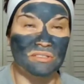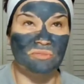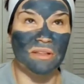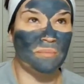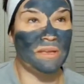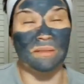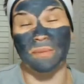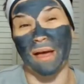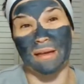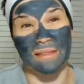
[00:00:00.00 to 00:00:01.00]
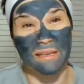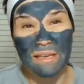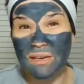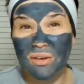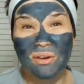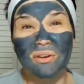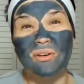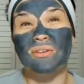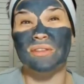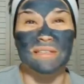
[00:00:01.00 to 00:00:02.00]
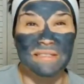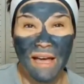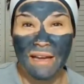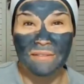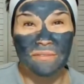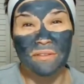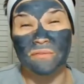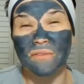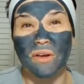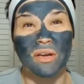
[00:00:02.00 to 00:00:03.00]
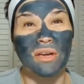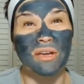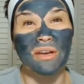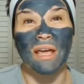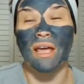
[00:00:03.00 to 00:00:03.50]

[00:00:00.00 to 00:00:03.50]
whether it be the back of the heel, the side of the foot,